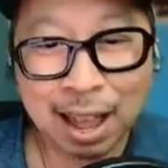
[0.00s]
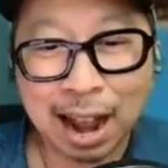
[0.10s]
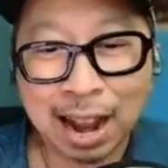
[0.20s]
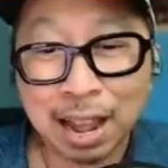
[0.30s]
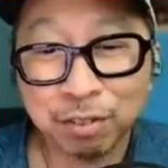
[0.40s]

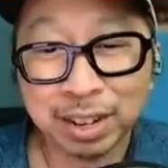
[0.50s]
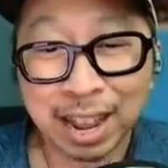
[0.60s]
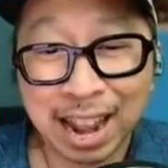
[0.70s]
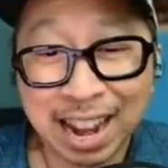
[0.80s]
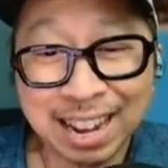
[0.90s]
I have an
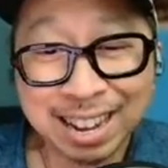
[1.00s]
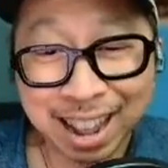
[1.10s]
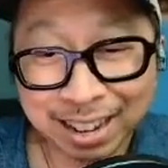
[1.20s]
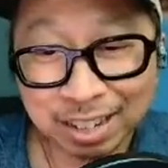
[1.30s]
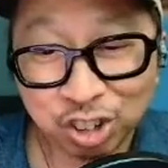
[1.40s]

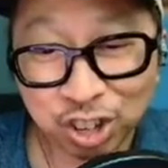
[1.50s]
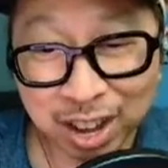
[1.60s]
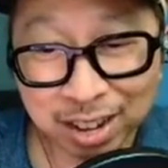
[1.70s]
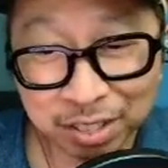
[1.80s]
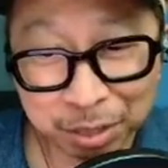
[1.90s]

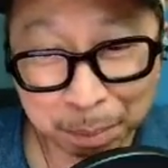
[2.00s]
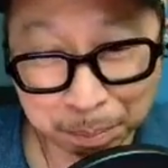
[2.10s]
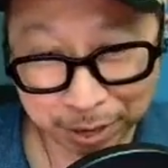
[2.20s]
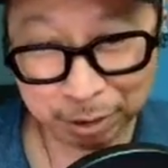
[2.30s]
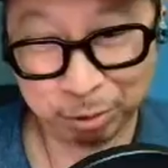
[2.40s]
A90J in the
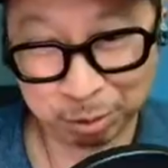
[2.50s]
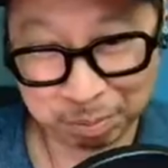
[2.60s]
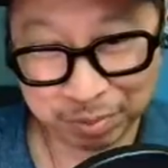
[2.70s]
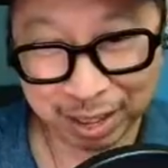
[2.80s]
bedroom.